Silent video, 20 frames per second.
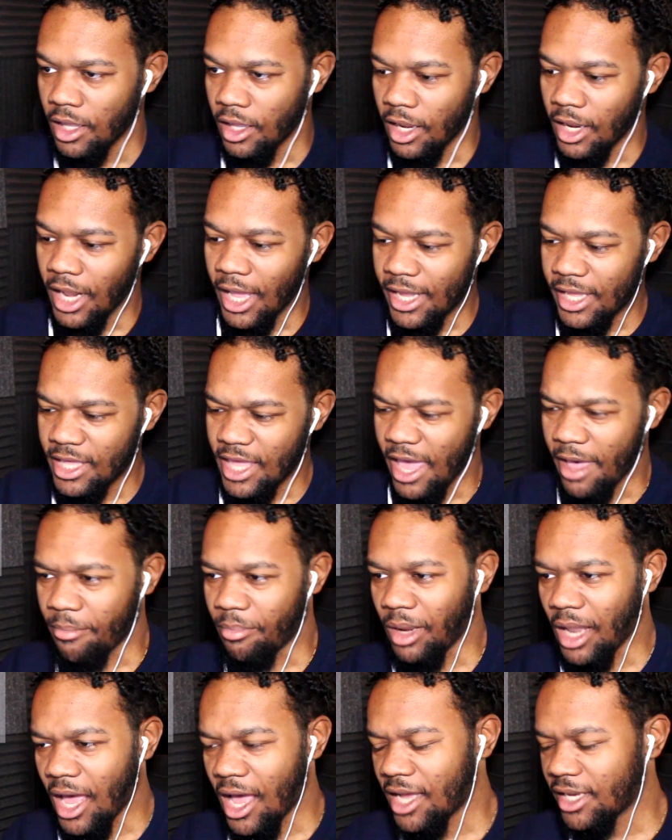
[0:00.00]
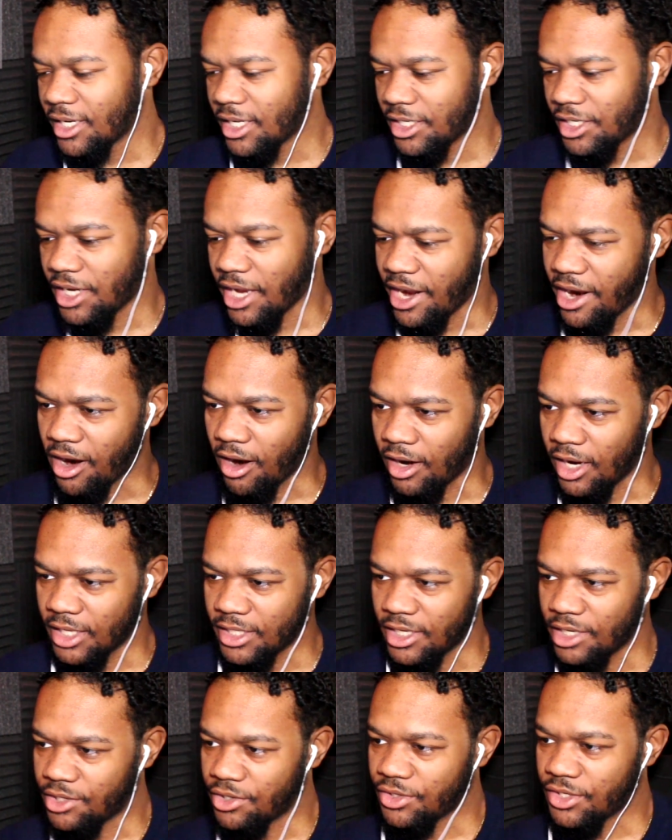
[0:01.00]
I like he had blondish hair.
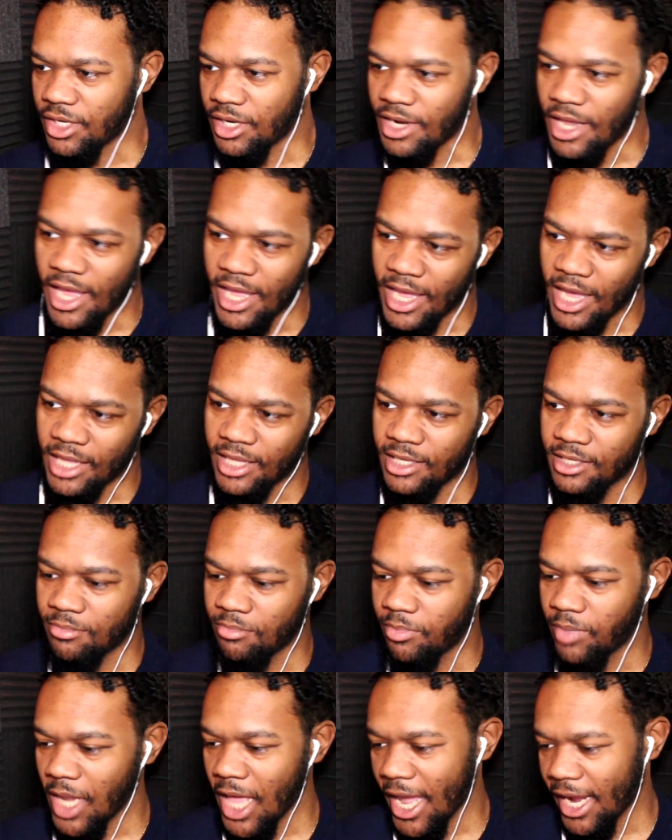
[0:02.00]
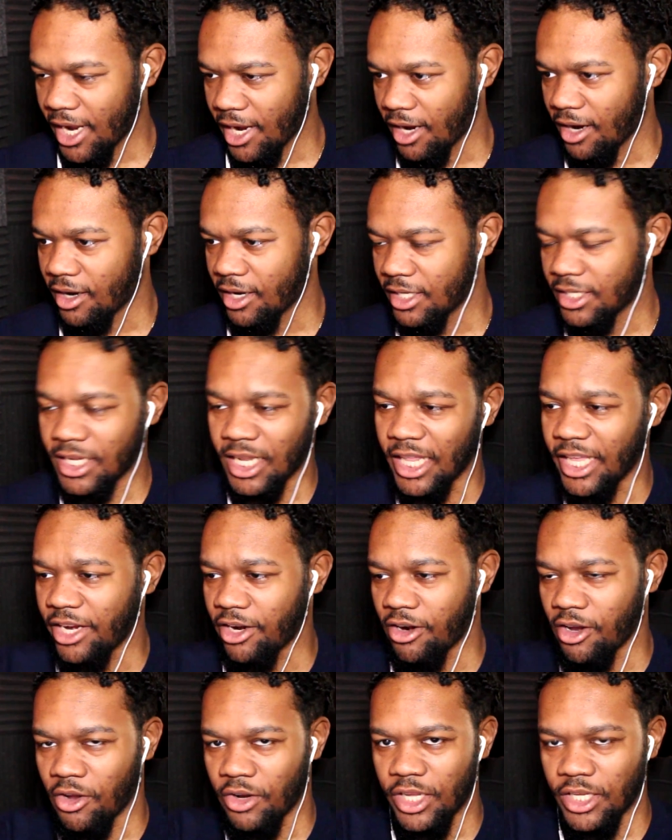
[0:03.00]
That's interesting. Now he got this black hair. That's
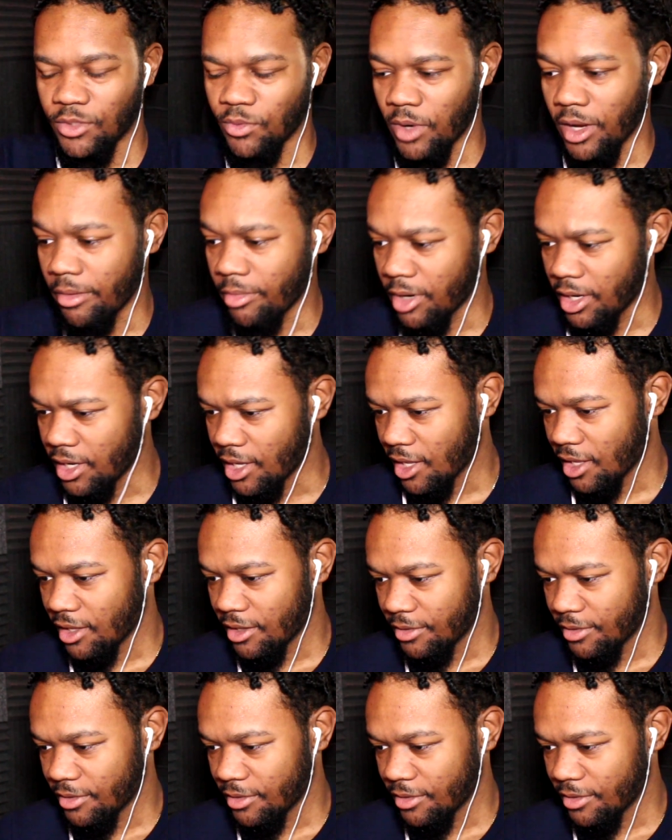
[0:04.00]
cleaner though this way, but